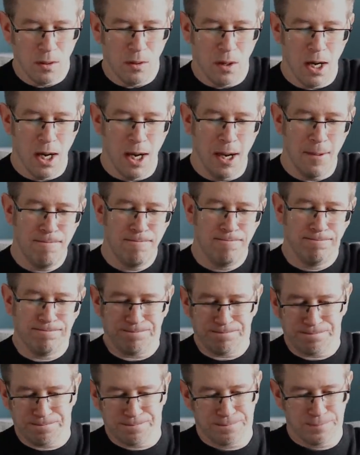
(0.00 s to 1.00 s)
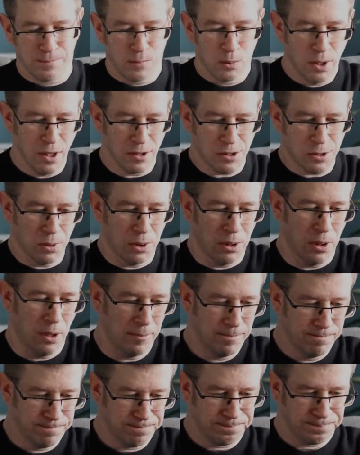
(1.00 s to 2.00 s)
Um, what else we
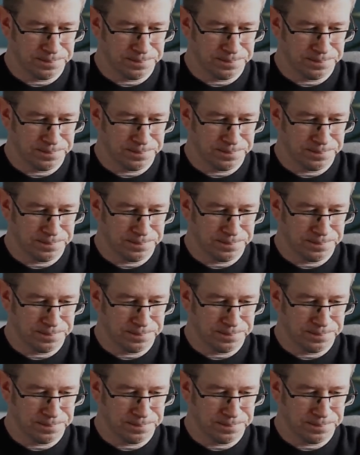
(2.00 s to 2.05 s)
got?